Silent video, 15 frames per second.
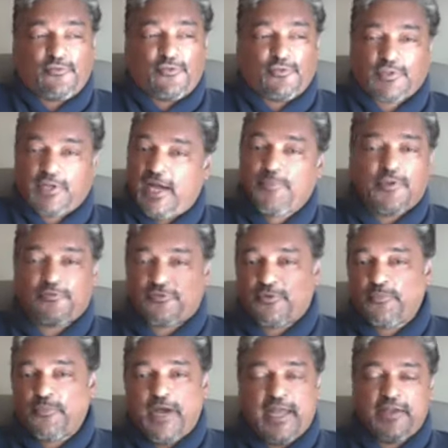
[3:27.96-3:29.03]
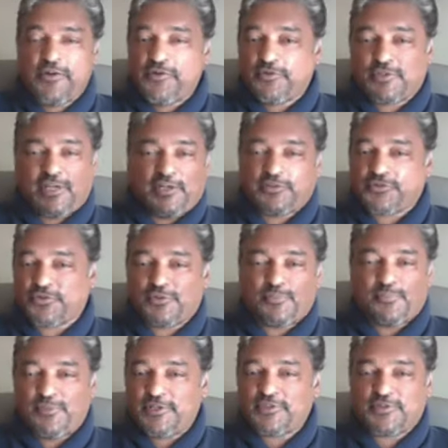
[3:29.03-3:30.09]
coming from my own cultural
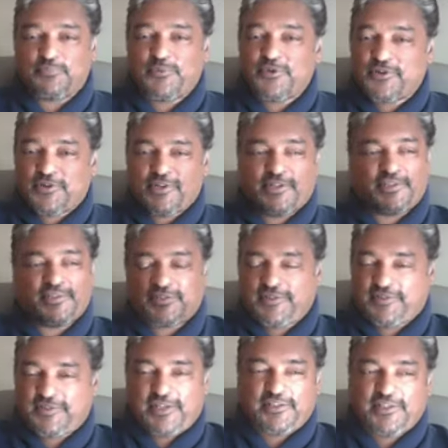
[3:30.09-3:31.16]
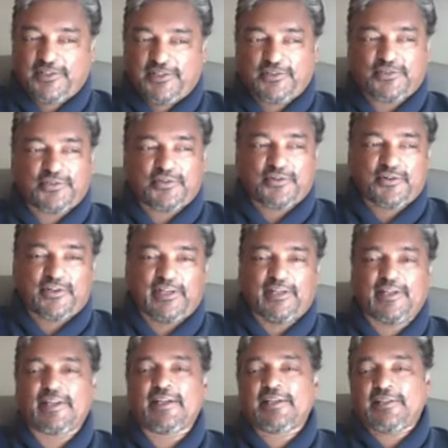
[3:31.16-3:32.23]
experience and telling this story,
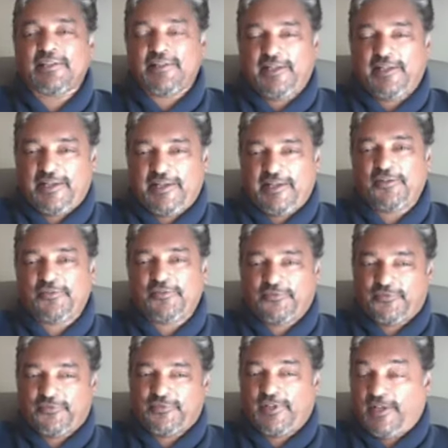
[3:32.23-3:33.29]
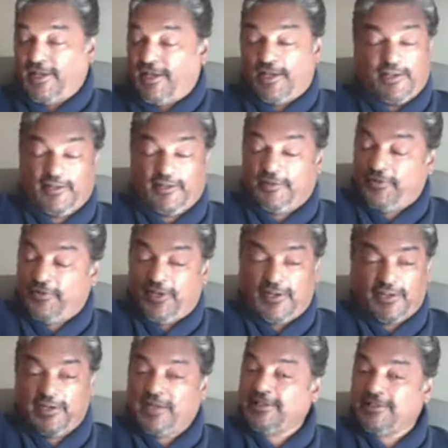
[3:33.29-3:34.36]
to then have, I am not
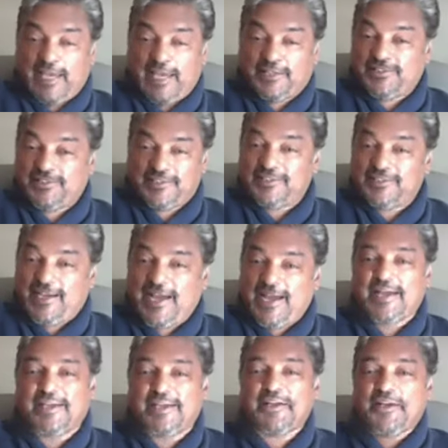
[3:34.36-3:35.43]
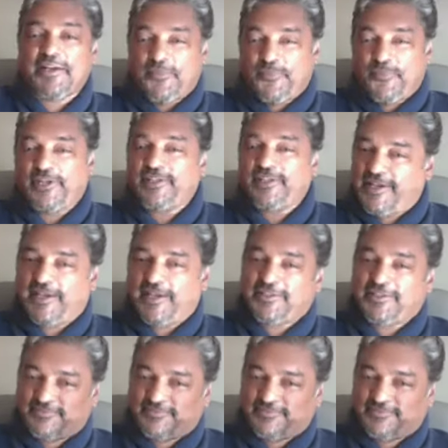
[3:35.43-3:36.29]
an untalented guy, but not,